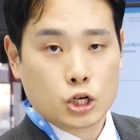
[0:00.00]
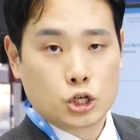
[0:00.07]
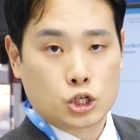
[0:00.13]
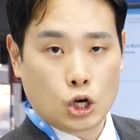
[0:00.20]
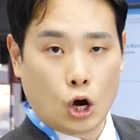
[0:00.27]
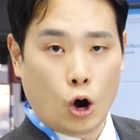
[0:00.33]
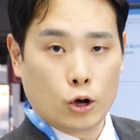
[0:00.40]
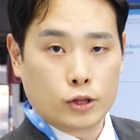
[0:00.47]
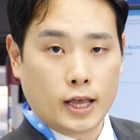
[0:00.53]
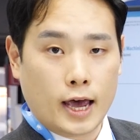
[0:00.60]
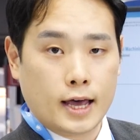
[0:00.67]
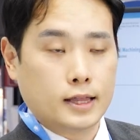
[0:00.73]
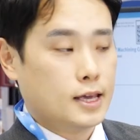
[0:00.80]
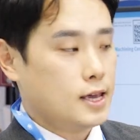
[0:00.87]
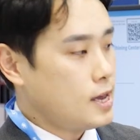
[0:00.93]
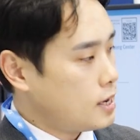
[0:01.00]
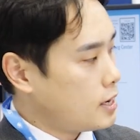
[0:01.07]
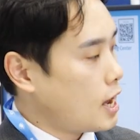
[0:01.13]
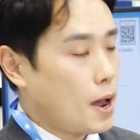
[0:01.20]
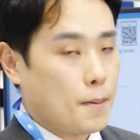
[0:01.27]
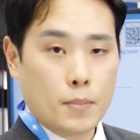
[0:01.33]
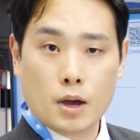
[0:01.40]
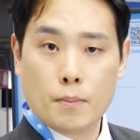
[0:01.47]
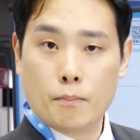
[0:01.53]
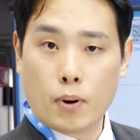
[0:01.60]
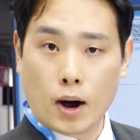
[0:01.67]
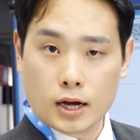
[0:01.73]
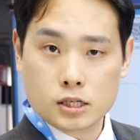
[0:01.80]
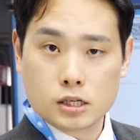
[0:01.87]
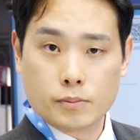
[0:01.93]
so that it can be
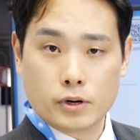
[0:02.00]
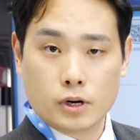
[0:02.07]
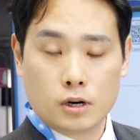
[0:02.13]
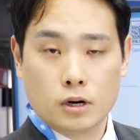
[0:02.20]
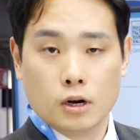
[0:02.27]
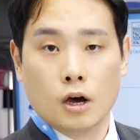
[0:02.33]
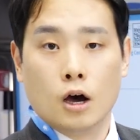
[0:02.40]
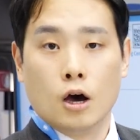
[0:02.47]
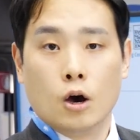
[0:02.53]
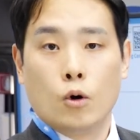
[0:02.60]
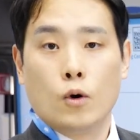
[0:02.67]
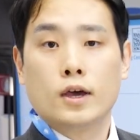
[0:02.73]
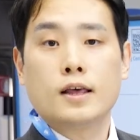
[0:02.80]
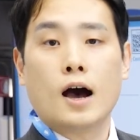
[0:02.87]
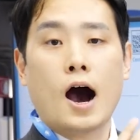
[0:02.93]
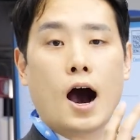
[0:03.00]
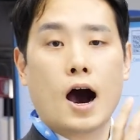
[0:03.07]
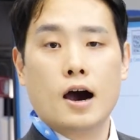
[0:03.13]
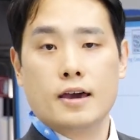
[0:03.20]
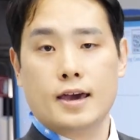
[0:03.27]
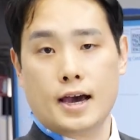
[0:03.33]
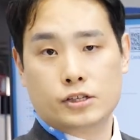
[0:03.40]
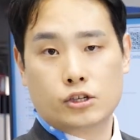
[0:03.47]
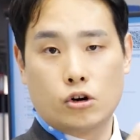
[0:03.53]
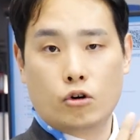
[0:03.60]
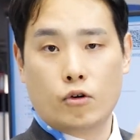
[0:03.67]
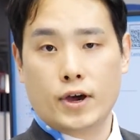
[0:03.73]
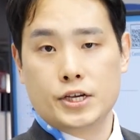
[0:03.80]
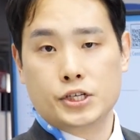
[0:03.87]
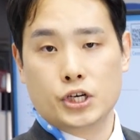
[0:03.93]
possible with high
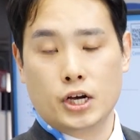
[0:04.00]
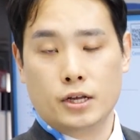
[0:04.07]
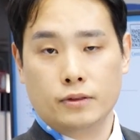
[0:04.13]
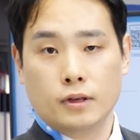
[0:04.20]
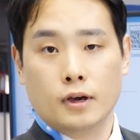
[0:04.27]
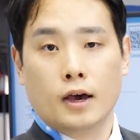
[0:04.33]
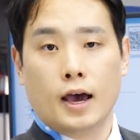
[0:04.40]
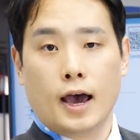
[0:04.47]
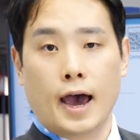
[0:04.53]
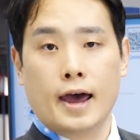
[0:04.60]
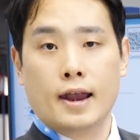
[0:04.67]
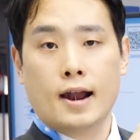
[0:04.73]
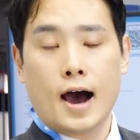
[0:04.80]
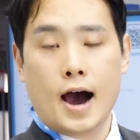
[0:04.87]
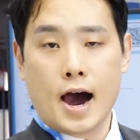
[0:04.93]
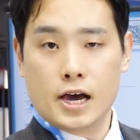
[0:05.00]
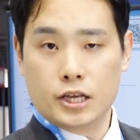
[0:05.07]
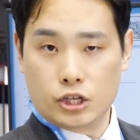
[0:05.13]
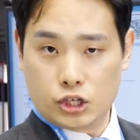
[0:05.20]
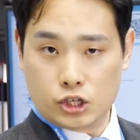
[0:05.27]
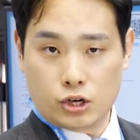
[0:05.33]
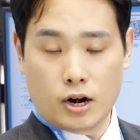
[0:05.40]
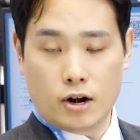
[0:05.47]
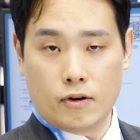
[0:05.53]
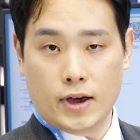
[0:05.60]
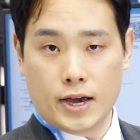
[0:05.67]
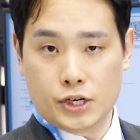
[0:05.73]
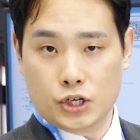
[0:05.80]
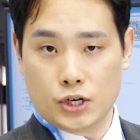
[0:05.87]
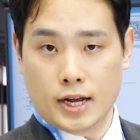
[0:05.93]
acceleration and high
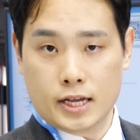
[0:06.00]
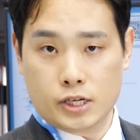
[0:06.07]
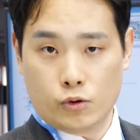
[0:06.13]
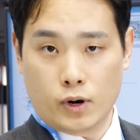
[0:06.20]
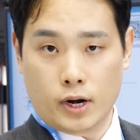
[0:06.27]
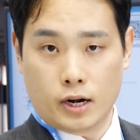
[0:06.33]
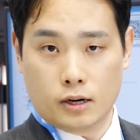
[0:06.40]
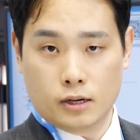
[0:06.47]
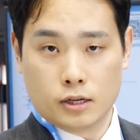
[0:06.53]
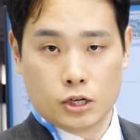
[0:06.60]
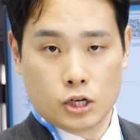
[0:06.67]
deceleration as well.